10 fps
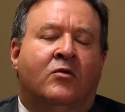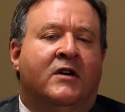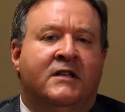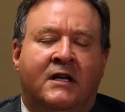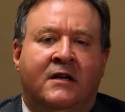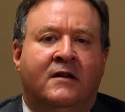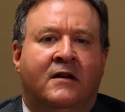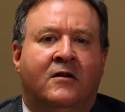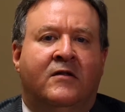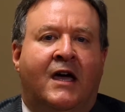will continue to
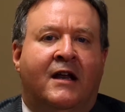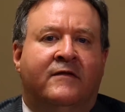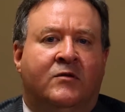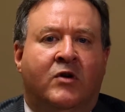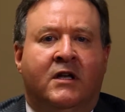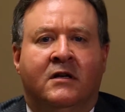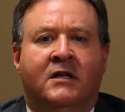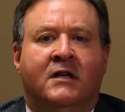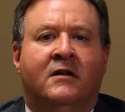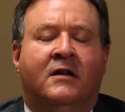do that as we
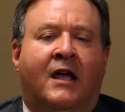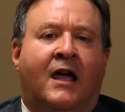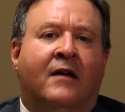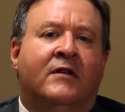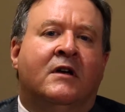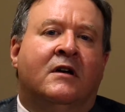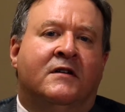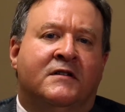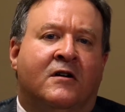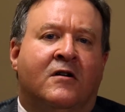continue to have
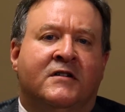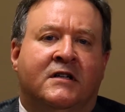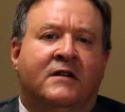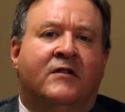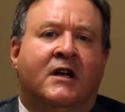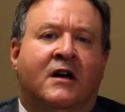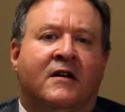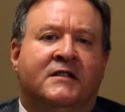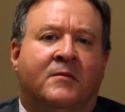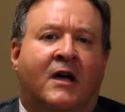concerns in different
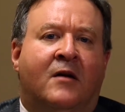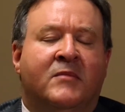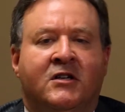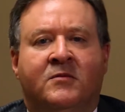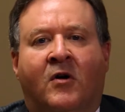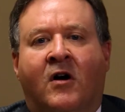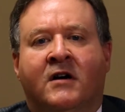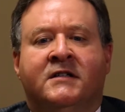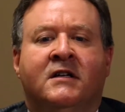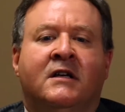areas about
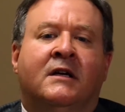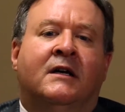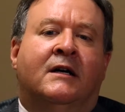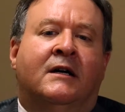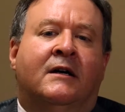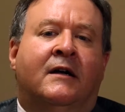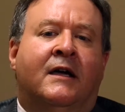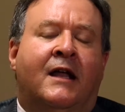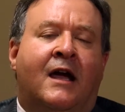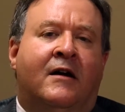benchmarks
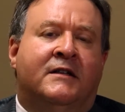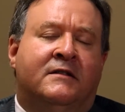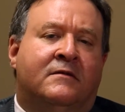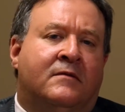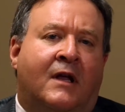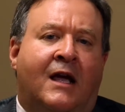and how it's